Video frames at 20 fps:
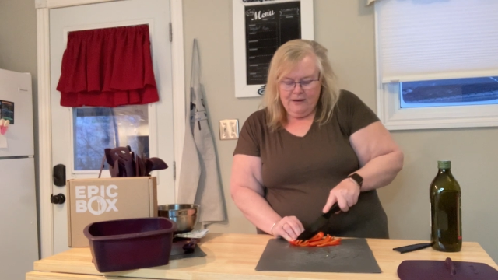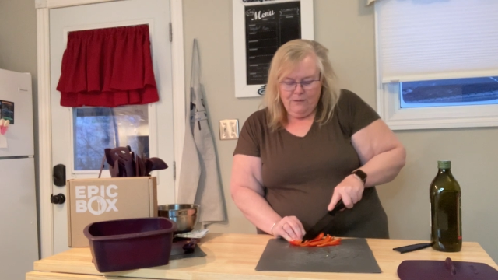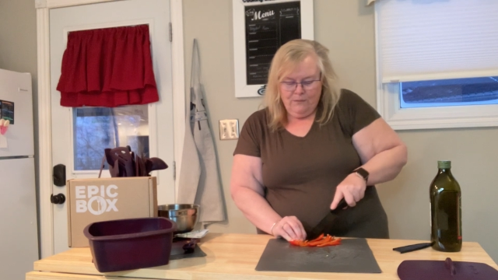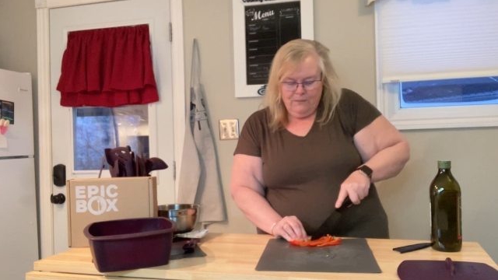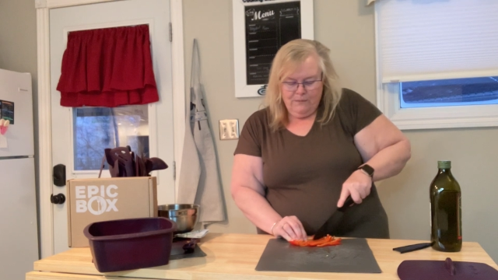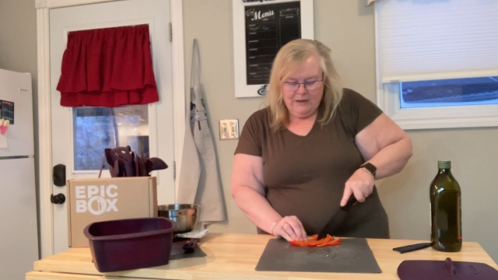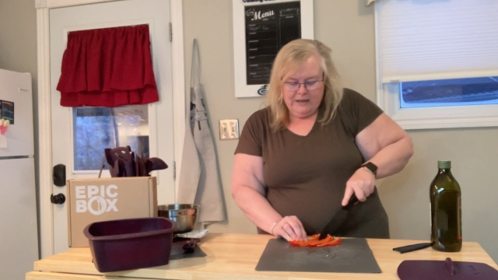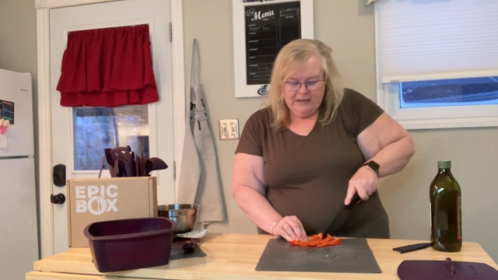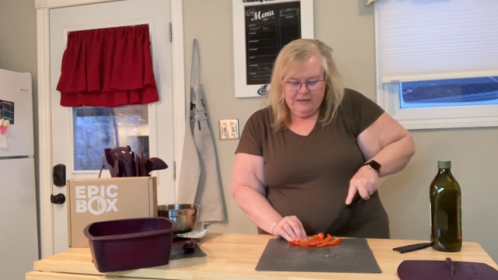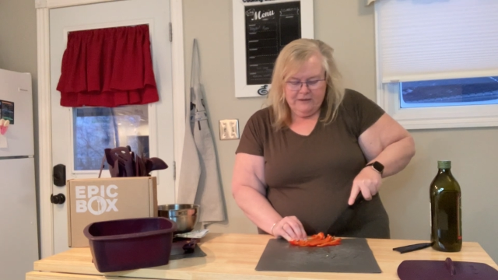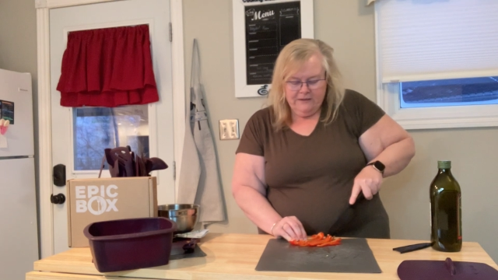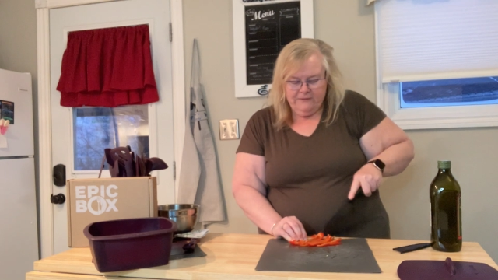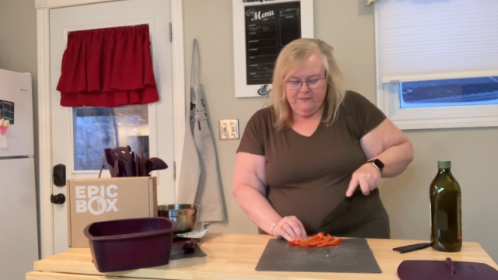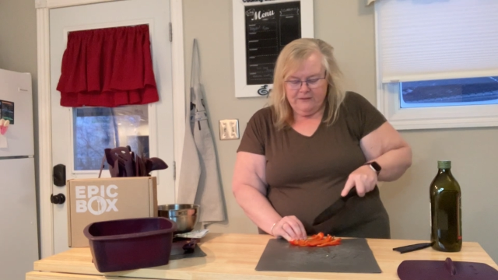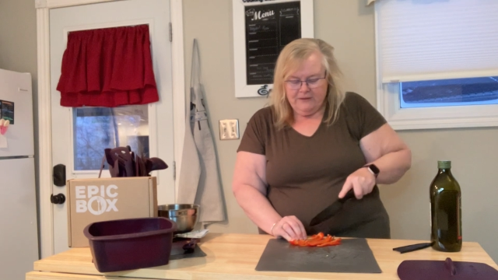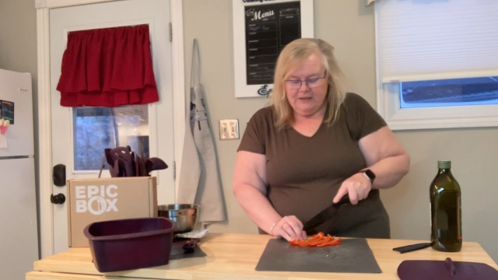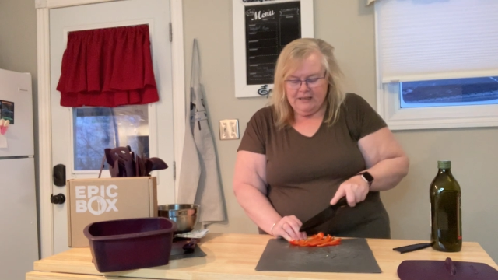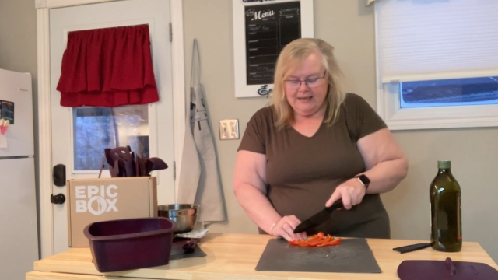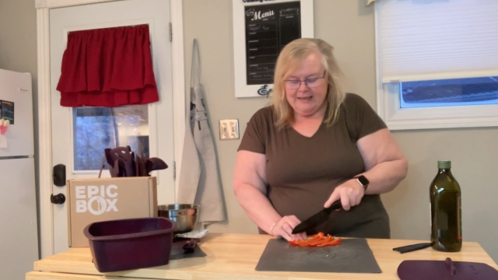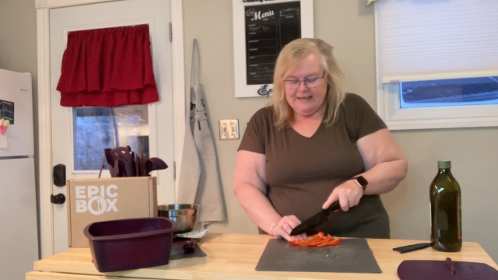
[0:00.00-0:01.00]

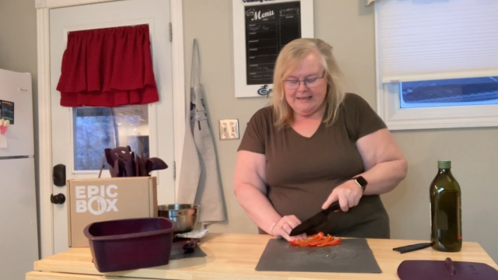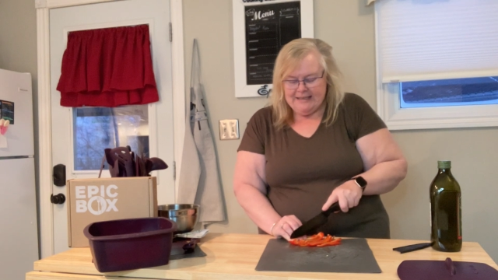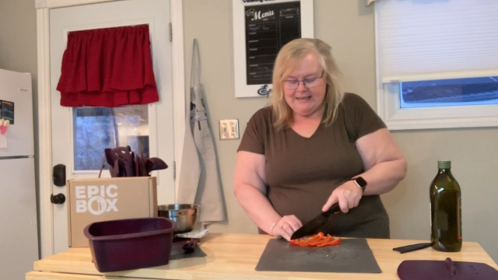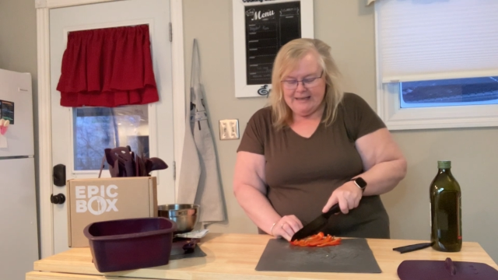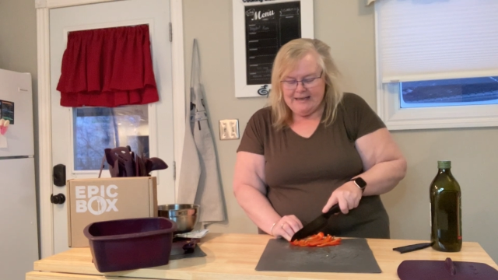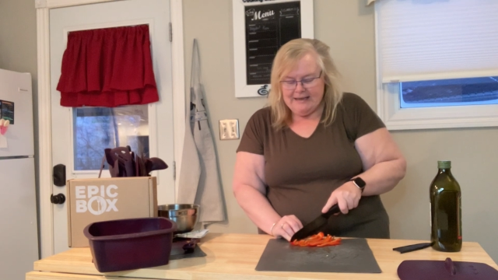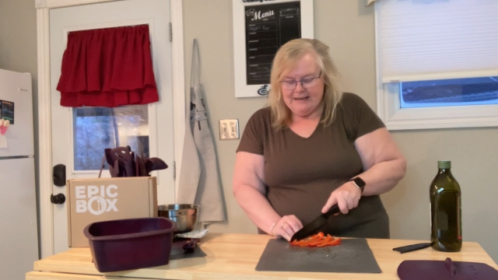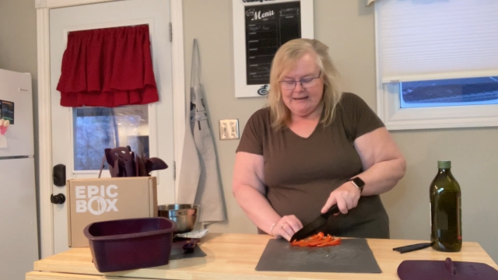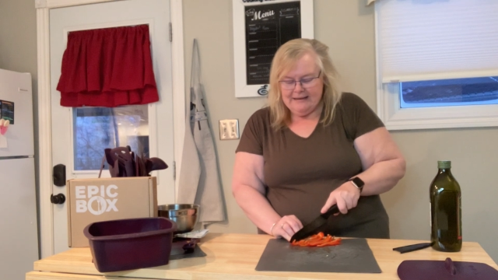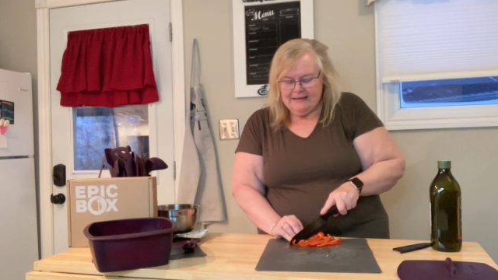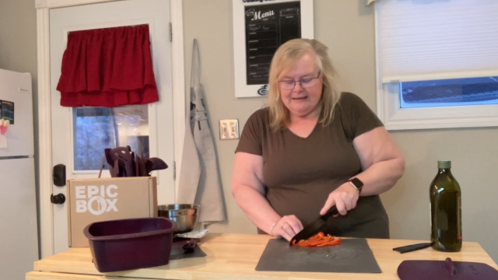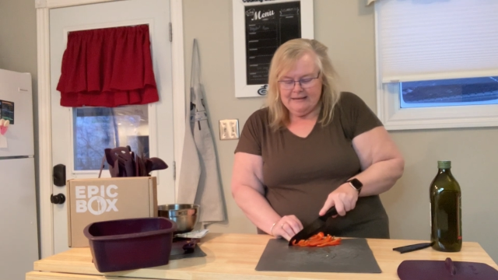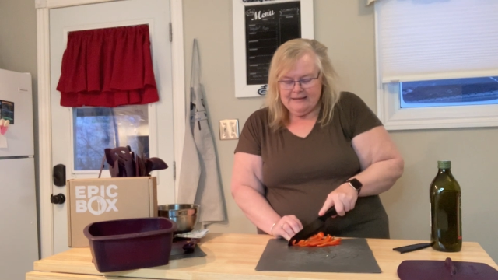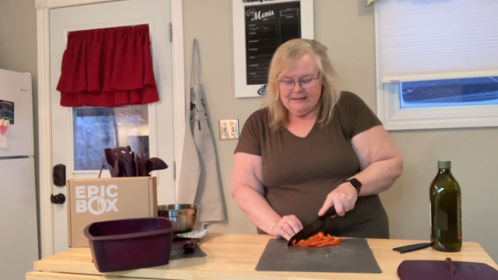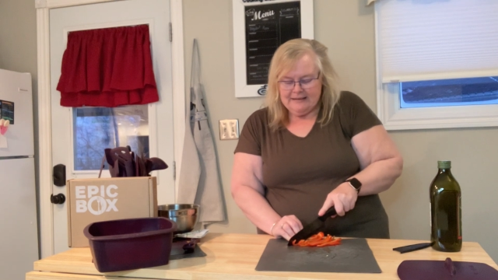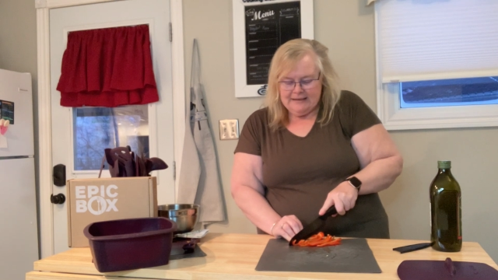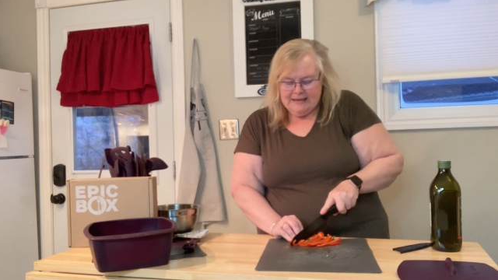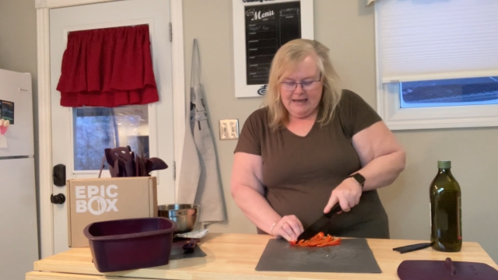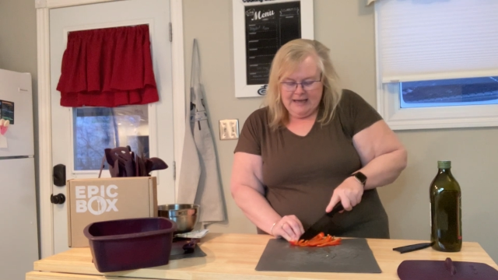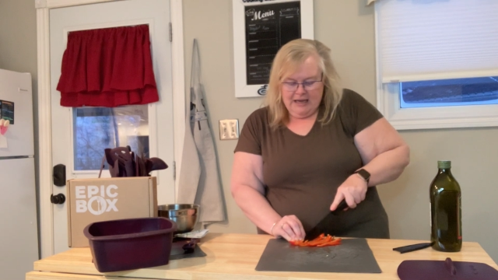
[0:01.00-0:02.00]
wonderful
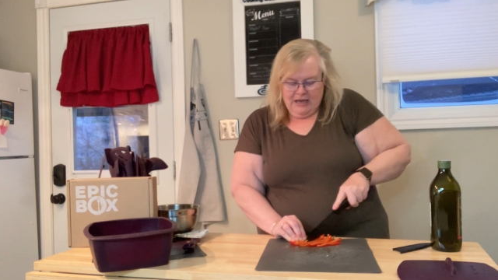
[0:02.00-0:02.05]
ideas.